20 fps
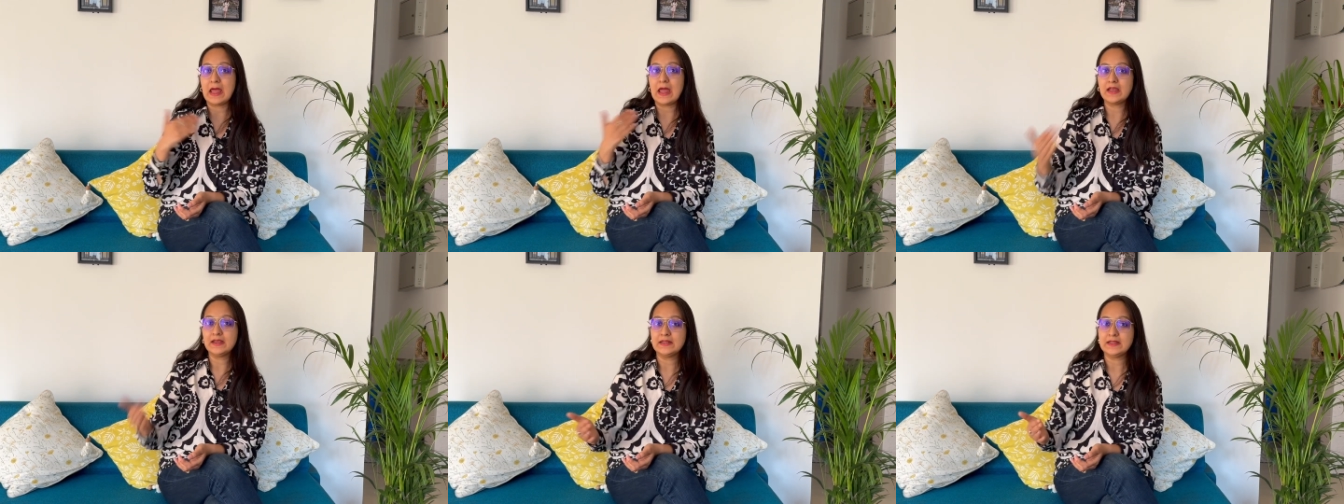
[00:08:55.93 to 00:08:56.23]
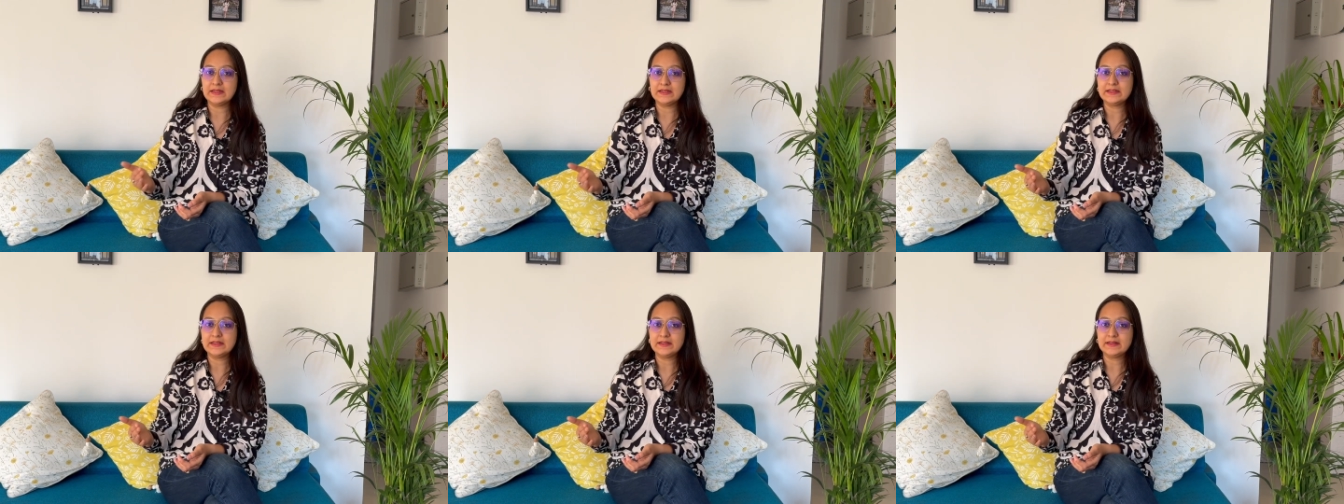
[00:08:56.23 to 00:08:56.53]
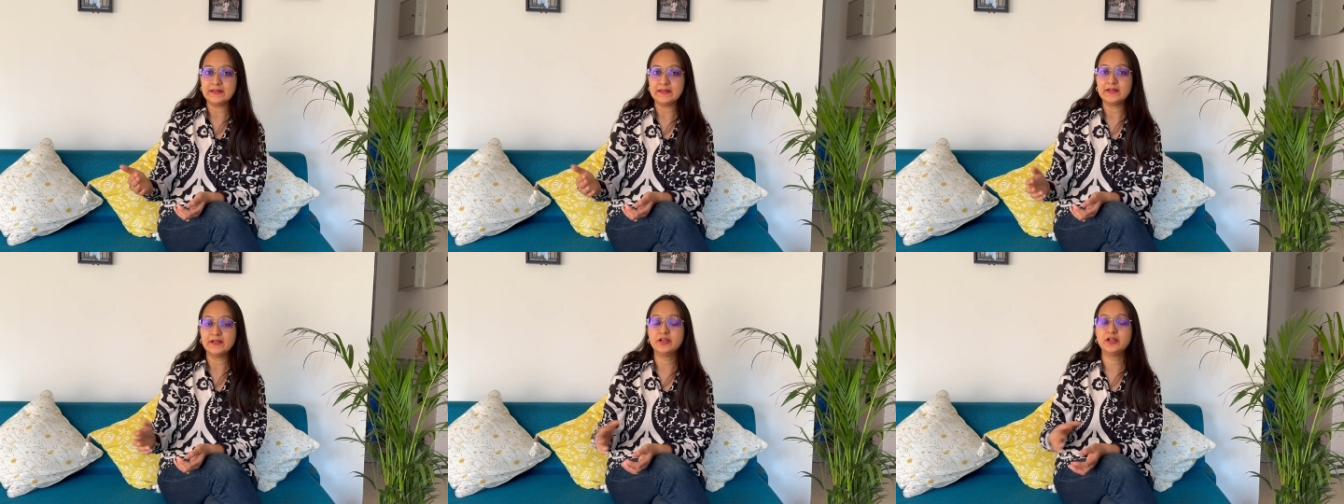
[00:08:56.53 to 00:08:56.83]
and
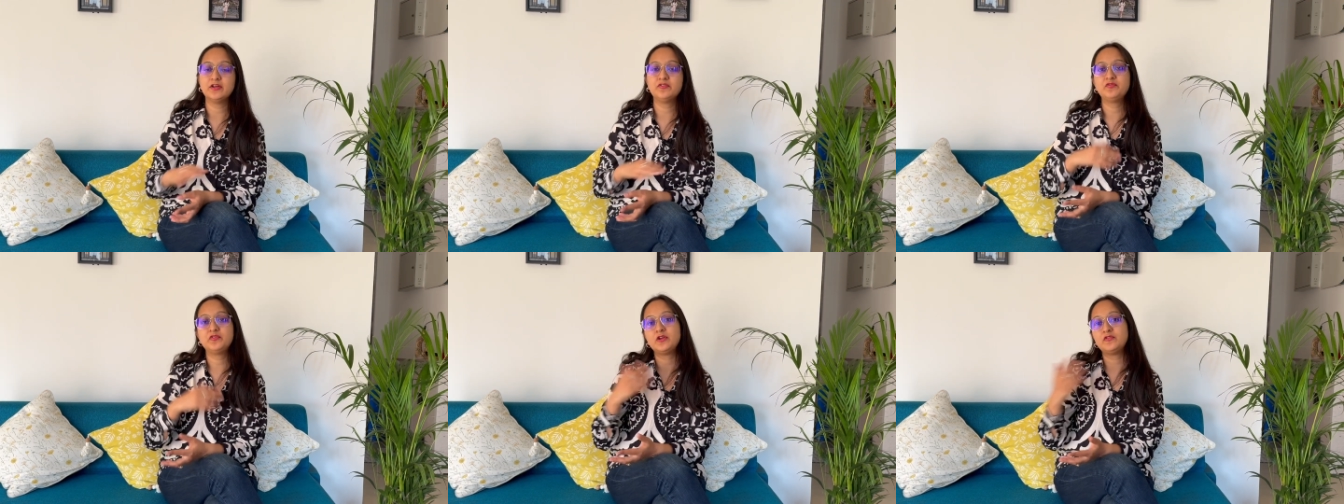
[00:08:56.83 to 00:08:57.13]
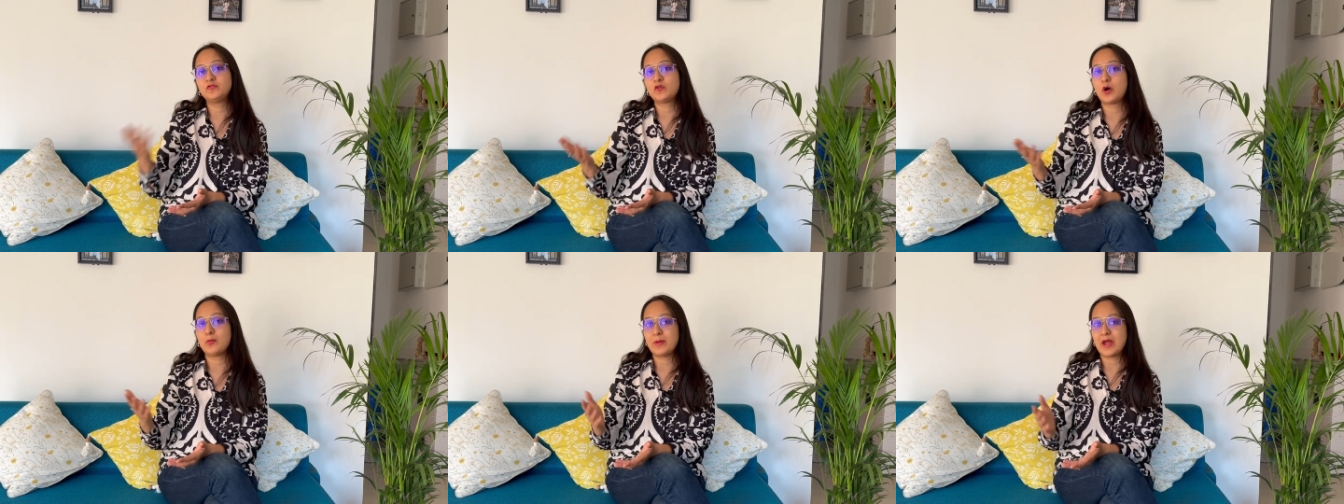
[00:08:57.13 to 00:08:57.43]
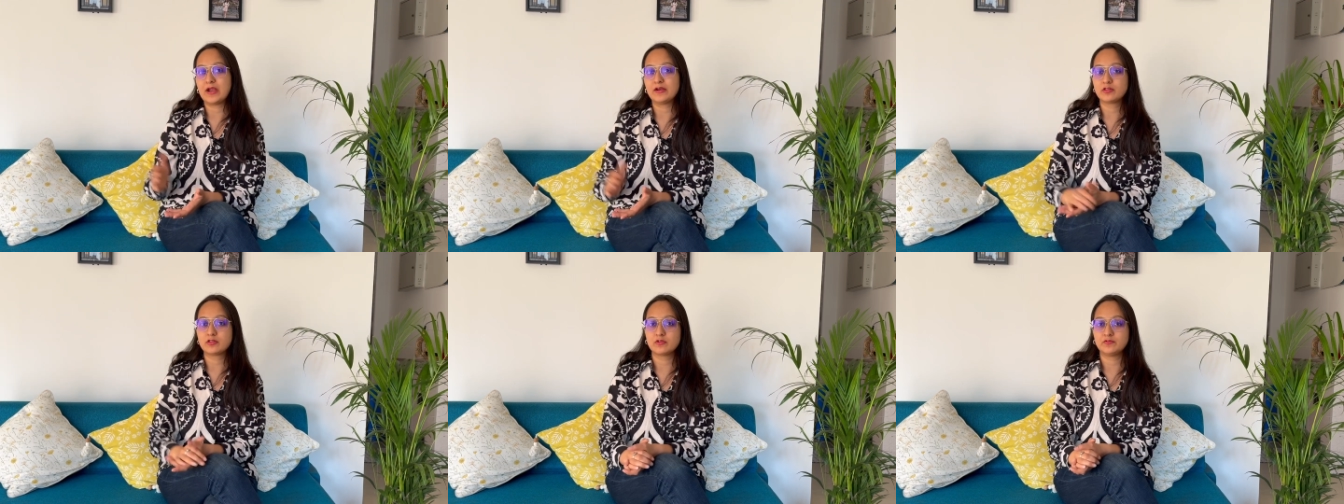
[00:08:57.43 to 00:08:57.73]
integrate different
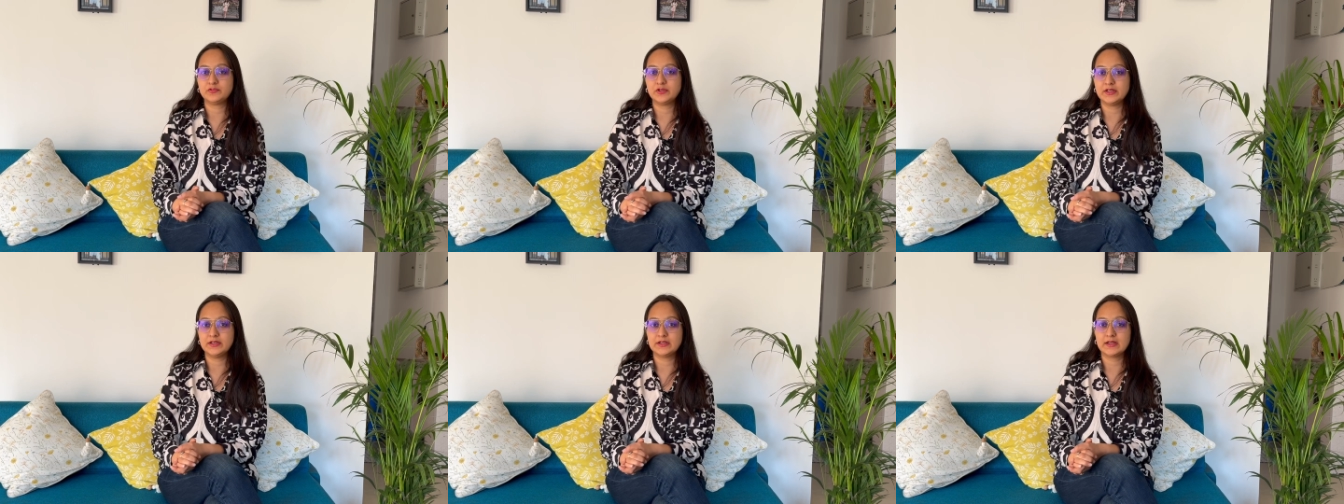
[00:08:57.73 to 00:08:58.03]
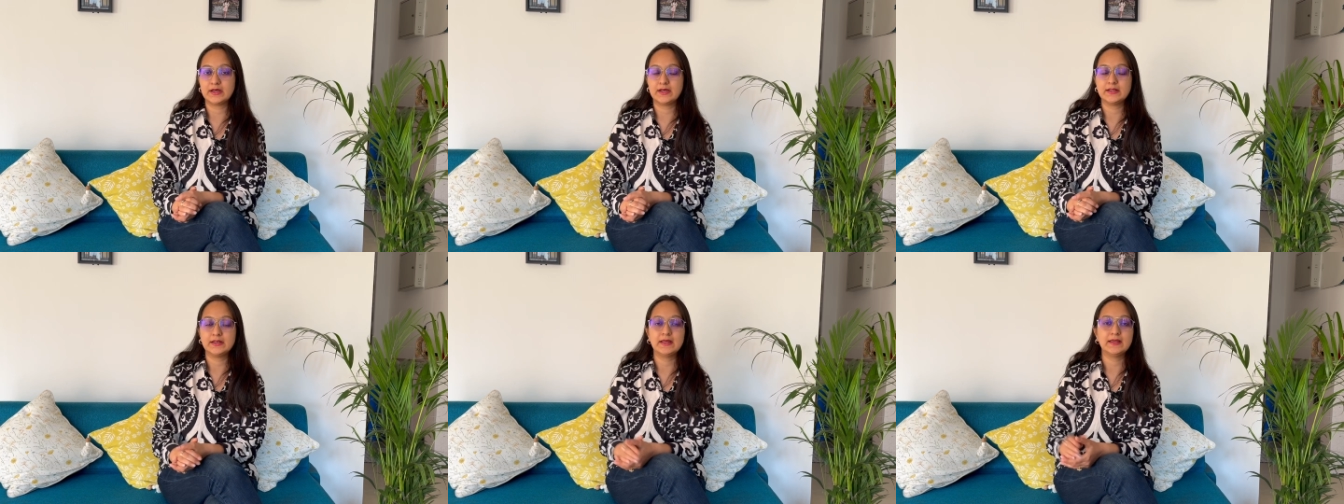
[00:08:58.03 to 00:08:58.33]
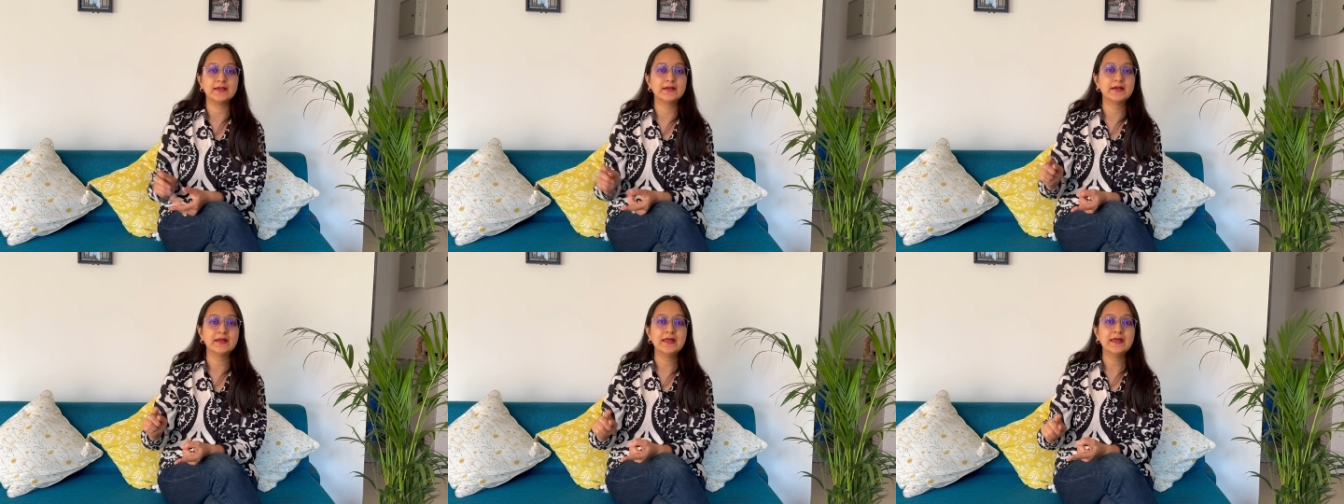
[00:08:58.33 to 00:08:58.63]
formats of data
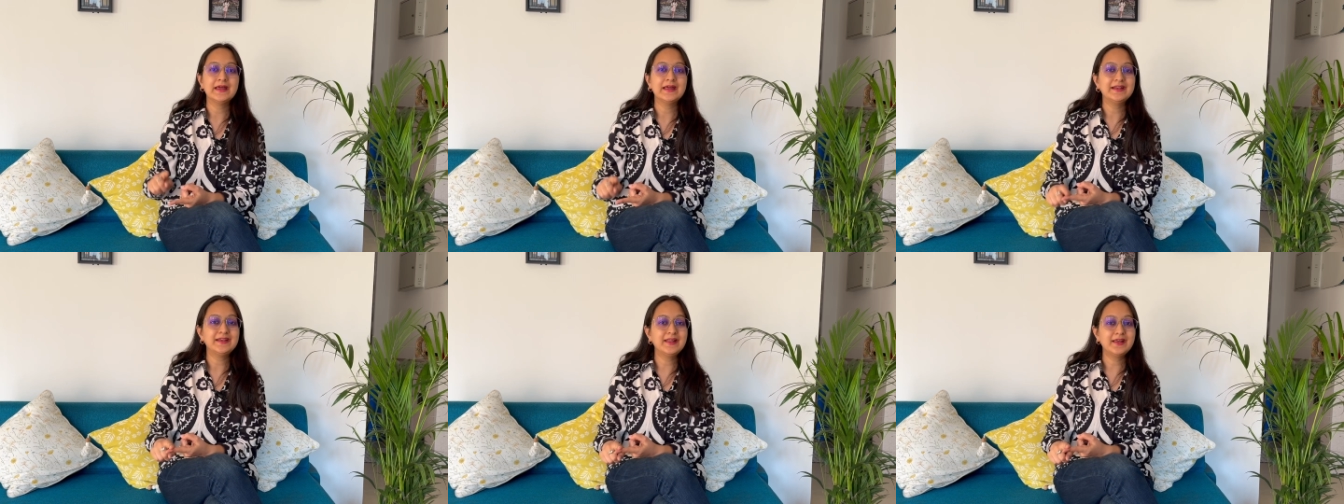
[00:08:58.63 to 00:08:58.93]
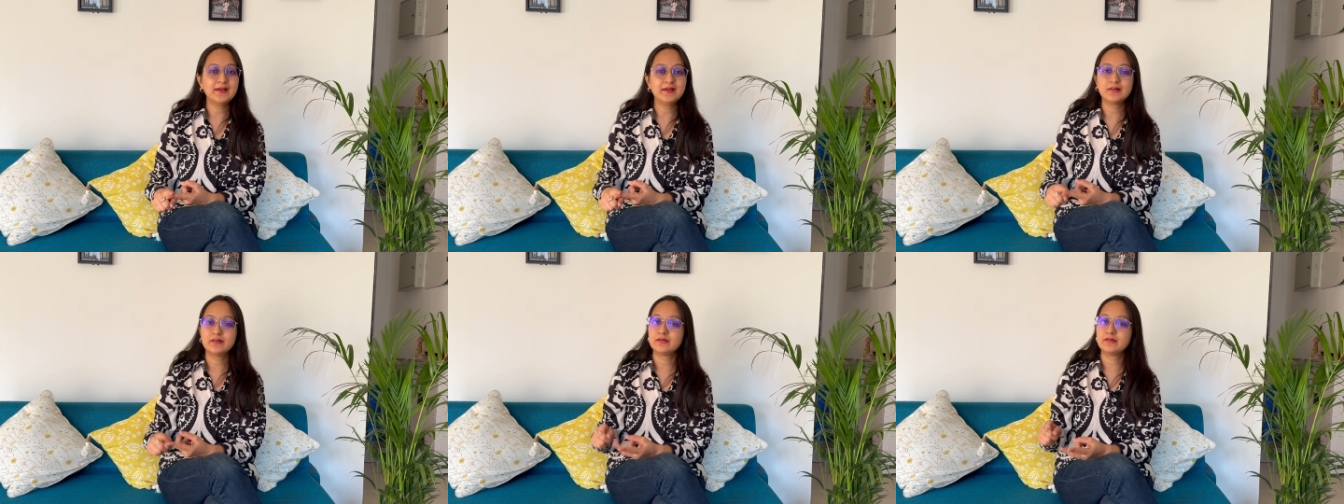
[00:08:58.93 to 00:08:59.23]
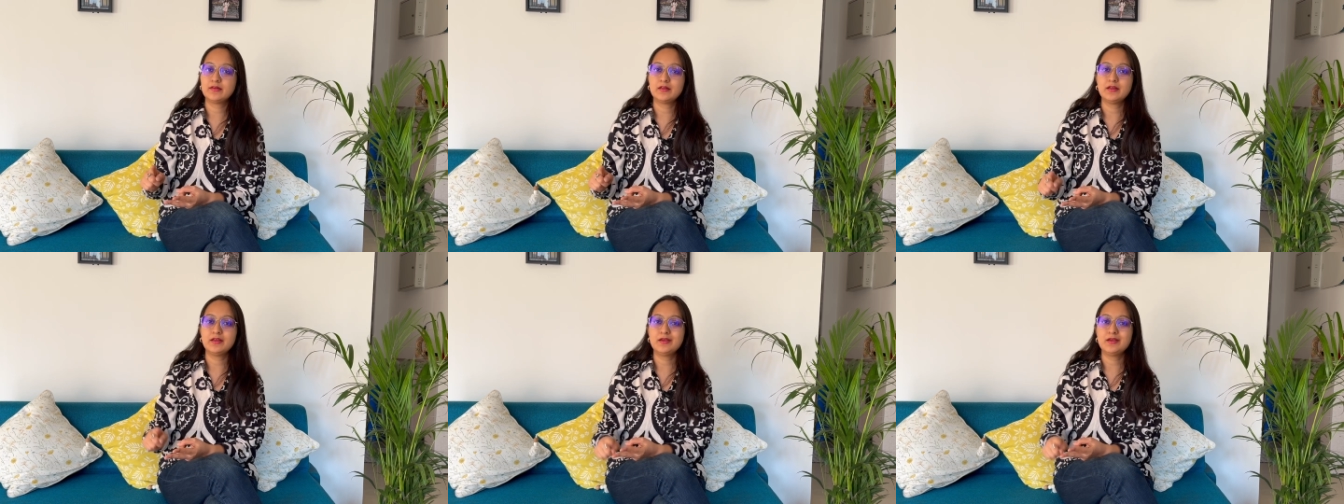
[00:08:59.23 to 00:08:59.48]
like text,